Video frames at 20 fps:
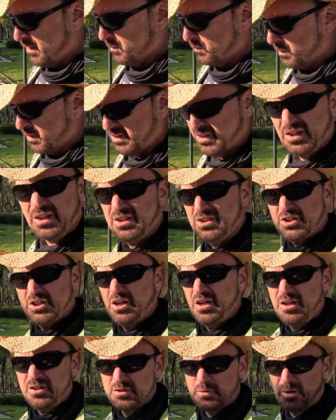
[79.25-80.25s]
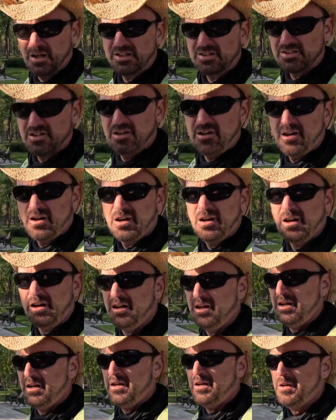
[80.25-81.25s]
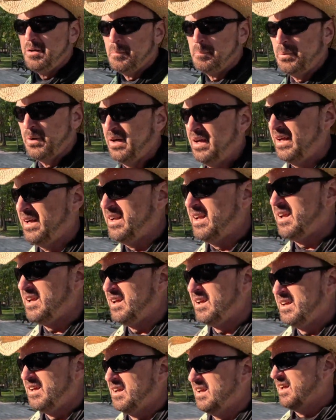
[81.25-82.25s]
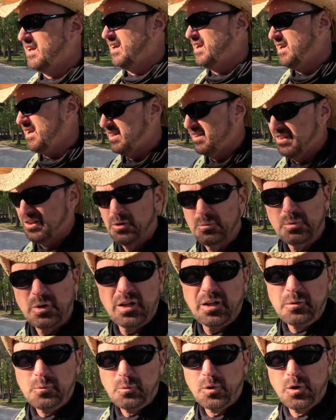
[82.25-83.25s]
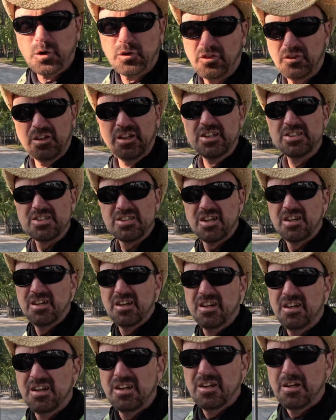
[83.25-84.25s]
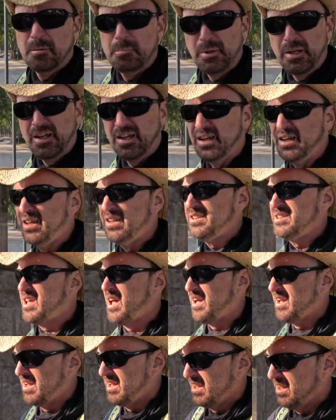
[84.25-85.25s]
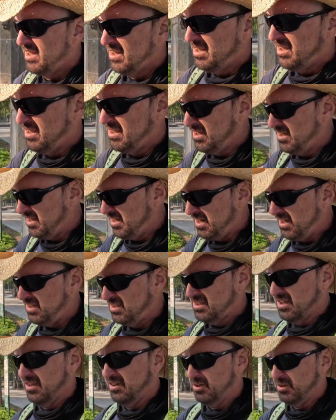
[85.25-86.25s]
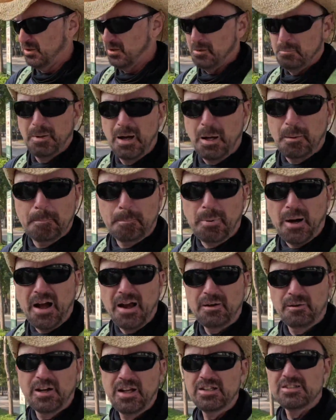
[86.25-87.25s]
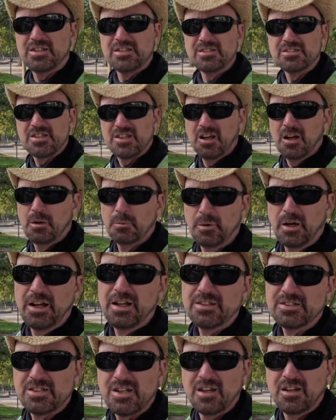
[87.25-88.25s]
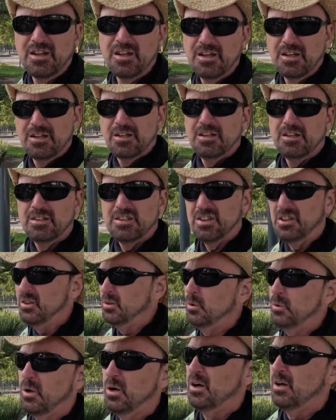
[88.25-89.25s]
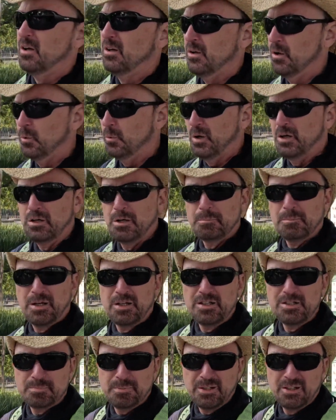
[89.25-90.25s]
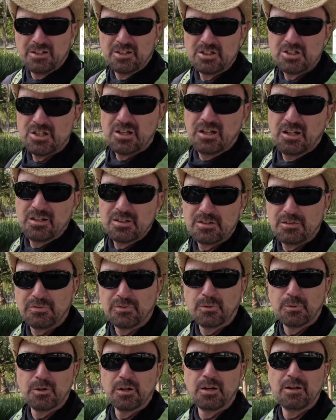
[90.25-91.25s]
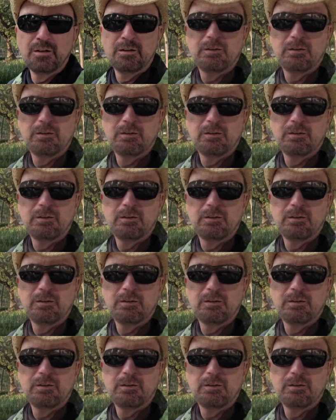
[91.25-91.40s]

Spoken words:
what the exchange rates are, but they're really worthless because you need to learn about buy rates and sell rates to know what your money's being exchanged for.